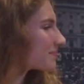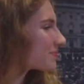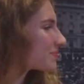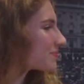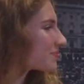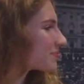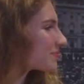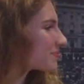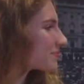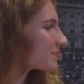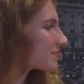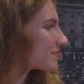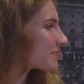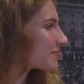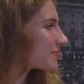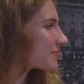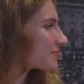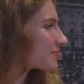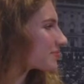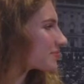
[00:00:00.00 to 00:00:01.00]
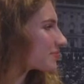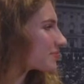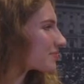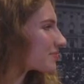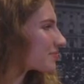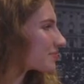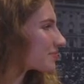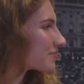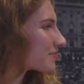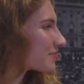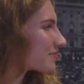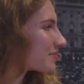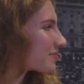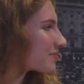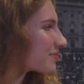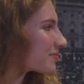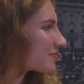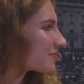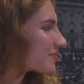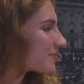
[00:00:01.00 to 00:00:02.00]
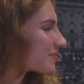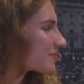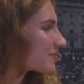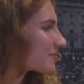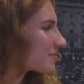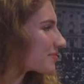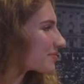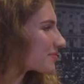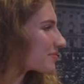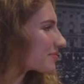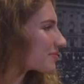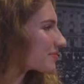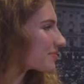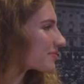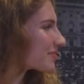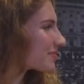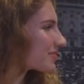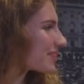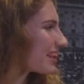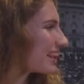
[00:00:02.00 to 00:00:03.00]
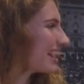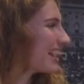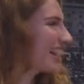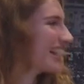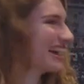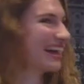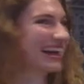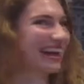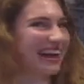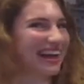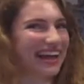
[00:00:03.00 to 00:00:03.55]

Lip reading: This person isn't speaking.